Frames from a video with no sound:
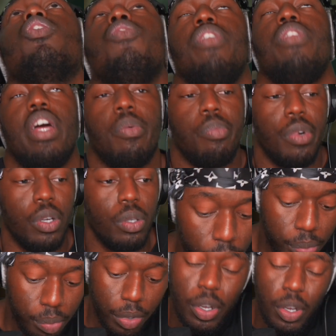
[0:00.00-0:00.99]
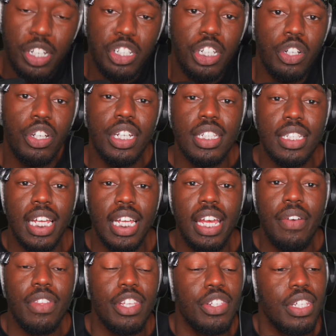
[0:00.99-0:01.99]
of that, bro. Bro, and she could have
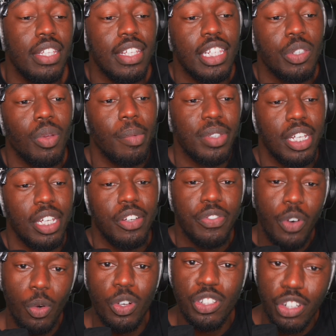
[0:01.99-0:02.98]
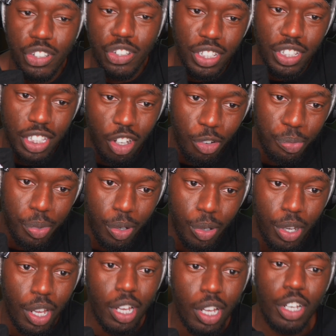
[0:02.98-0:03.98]
saved you. See, this is what I'm saying. Focus on yourself,
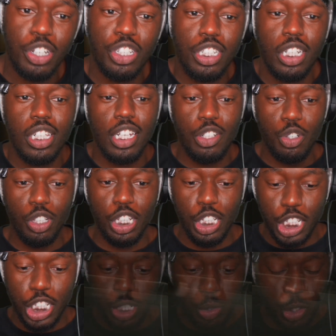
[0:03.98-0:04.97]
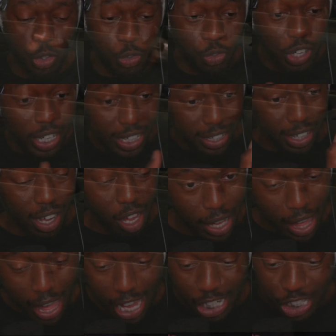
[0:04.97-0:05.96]
bro. Because she was running
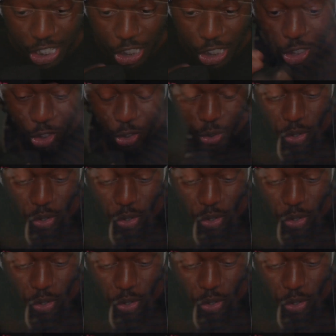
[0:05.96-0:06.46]
up and she saw